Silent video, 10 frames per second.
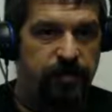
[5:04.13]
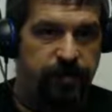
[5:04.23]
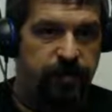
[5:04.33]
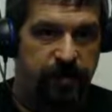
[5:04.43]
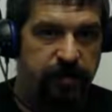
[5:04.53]

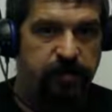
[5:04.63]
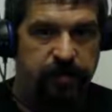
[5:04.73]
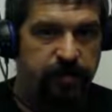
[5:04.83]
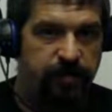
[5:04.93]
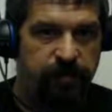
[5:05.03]
streams
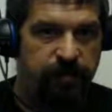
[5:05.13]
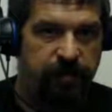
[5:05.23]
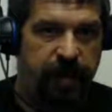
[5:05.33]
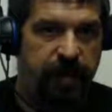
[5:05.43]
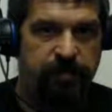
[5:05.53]
of
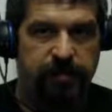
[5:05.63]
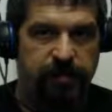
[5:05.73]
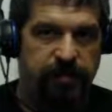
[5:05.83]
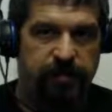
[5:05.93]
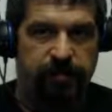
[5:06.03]
games
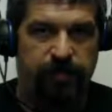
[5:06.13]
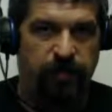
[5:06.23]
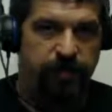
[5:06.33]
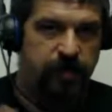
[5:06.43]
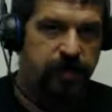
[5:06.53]
and
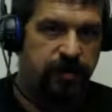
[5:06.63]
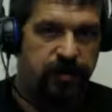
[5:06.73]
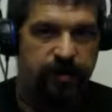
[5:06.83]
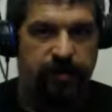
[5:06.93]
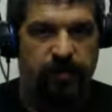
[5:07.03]
movies and
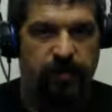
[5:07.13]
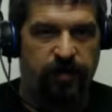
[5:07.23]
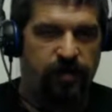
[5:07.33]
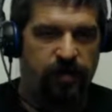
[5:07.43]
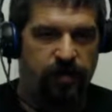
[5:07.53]
stuff all
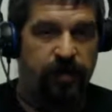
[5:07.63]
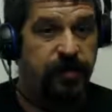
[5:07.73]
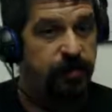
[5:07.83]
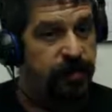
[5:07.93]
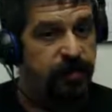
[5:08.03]
going on at
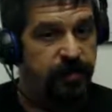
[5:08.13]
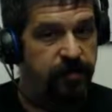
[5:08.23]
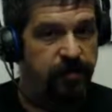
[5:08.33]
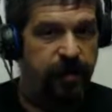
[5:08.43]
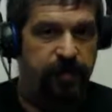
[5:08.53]
once, because that's
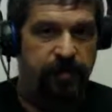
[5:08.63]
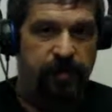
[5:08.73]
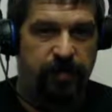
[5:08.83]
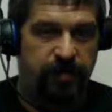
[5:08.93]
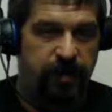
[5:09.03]
all happening
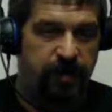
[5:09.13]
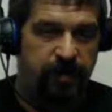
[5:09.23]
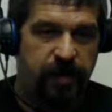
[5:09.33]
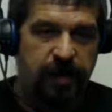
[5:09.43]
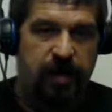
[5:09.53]
all the time.
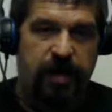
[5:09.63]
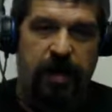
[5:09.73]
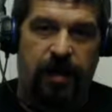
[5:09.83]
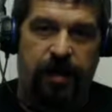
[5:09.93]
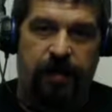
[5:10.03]

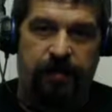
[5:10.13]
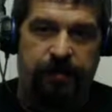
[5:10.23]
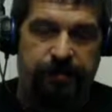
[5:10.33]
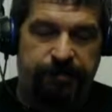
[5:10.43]
Um,